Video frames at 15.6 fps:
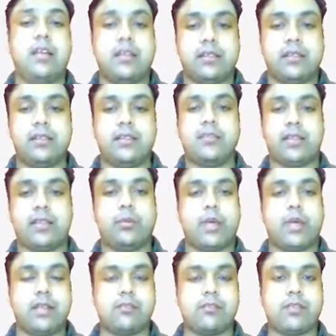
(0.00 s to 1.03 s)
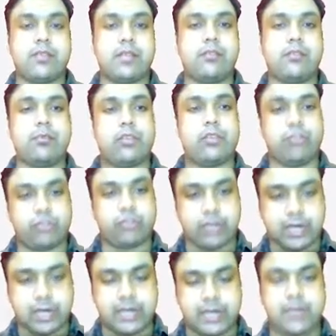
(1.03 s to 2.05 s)
these advanced things which
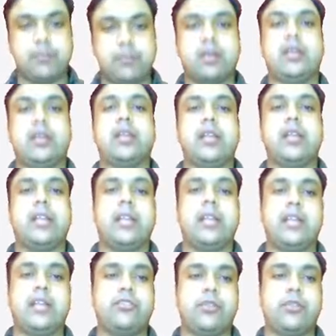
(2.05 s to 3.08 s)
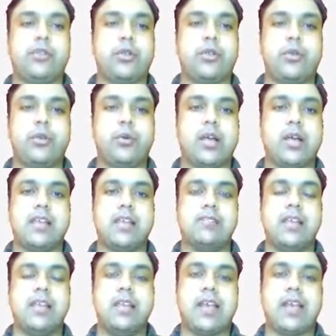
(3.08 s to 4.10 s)
I am currently teaching to you
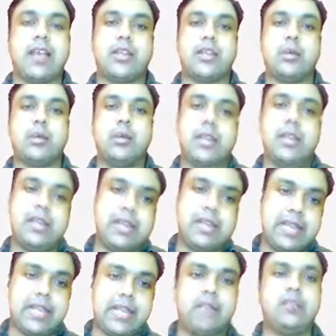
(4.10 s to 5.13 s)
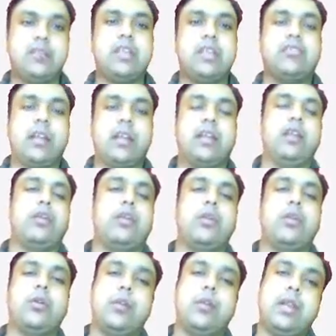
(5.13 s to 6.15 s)
guys, and you will leave the channel
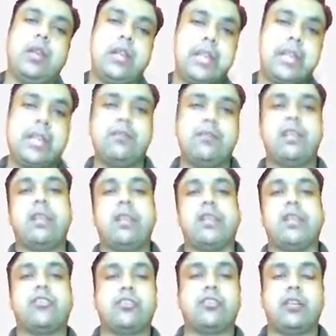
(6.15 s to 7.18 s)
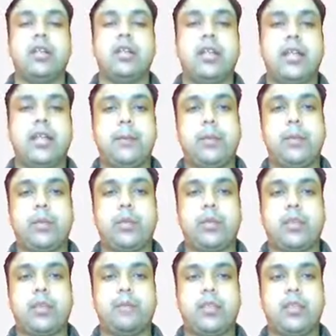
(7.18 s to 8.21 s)
or you will leave the lecture in
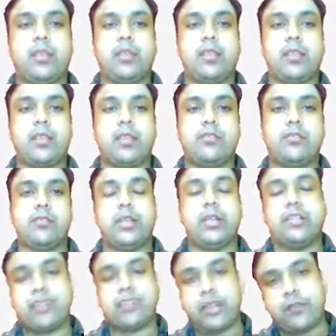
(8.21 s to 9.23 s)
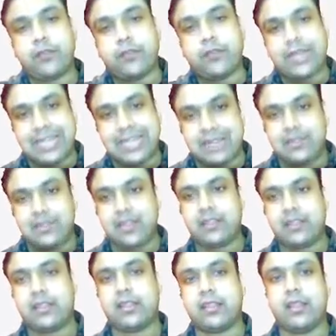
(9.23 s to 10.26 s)
between. So instead of
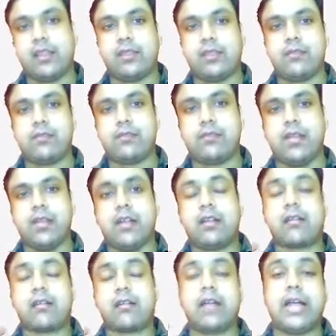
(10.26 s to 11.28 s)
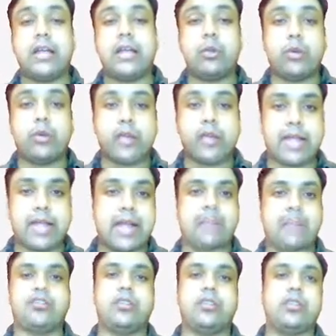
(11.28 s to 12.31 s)
leaving the things, try to
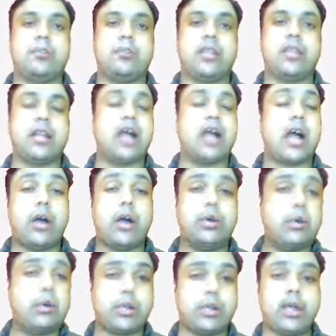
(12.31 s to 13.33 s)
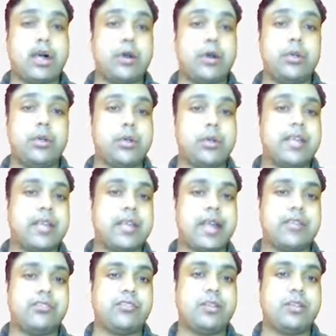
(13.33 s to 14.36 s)
catch them. And how you can
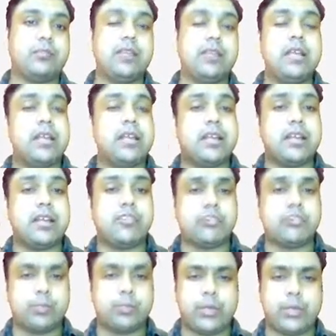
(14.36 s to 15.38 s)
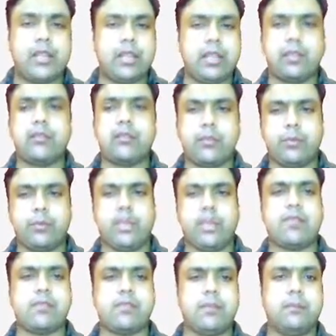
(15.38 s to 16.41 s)
catch them, it's a
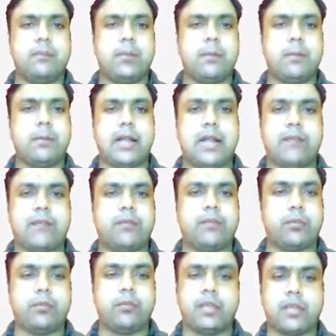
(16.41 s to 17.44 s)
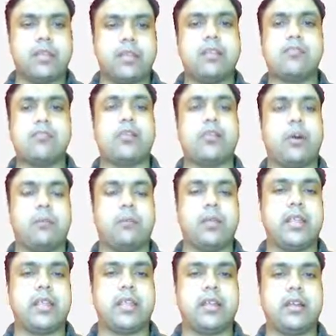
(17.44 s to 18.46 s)
very simple platform, nothing is
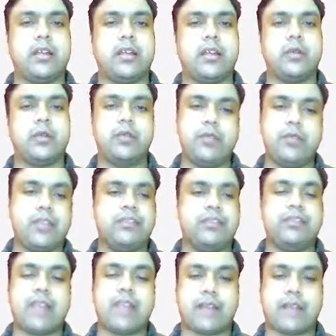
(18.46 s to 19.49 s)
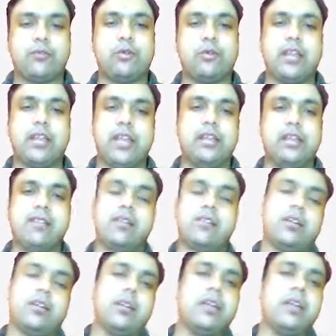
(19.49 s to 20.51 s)
complicated. We just have to create the
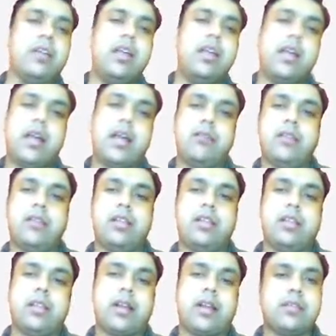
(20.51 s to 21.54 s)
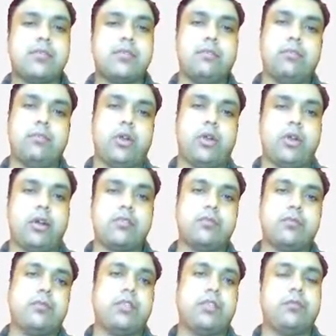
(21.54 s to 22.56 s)
circuit, and there are some blocks
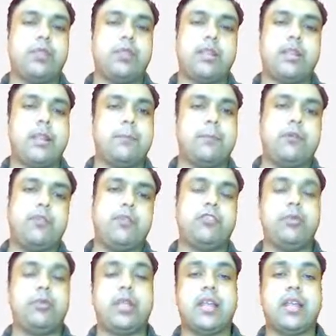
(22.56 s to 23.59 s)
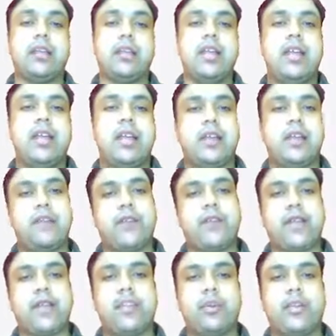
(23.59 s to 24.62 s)
with the help of which we can
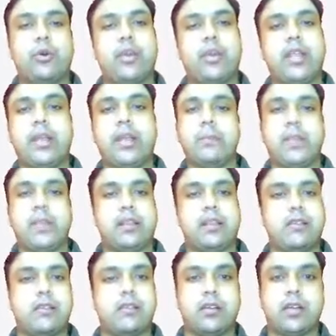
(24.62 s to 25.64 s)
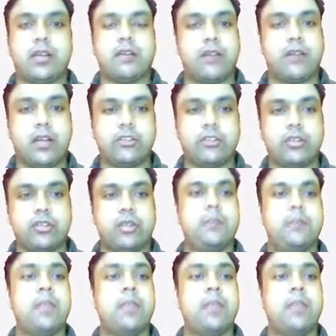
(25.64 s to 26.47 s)
define the coding and make the circuit functional.